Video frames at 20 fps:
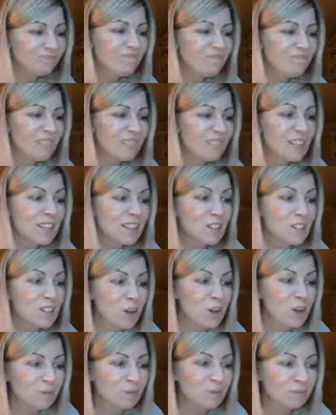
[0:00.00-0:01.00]
So
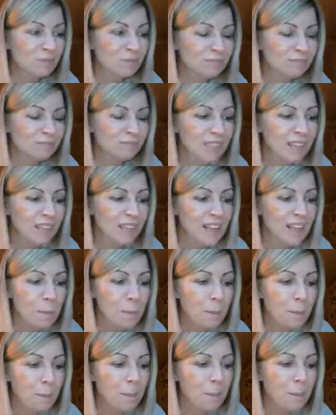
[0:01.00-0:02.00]
my
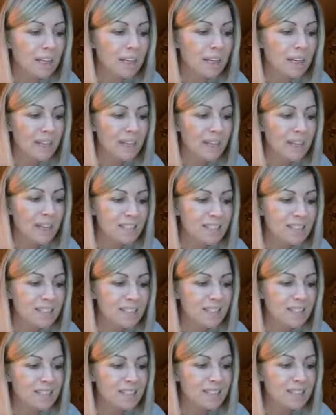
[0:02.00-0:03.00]
next
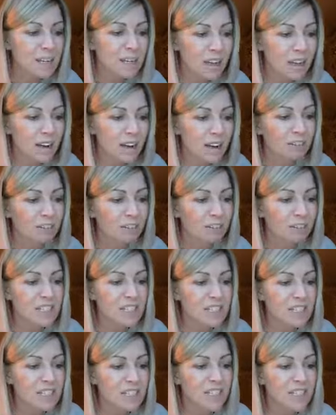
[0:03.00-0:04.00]
email I received
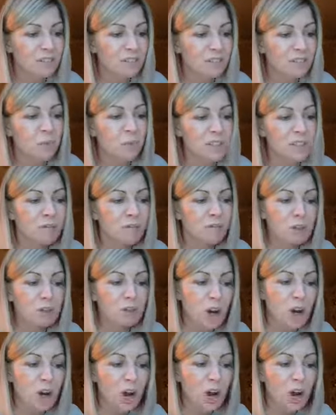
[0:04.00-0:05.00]
was
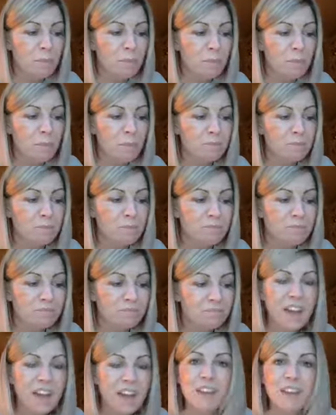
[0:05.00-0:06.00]
from
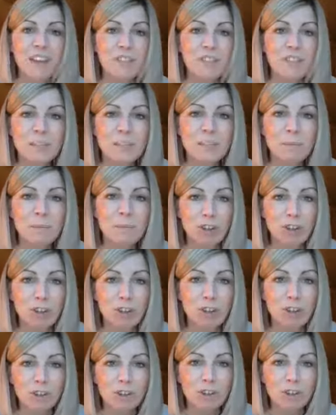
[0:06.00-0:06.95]
Evita McCluskey.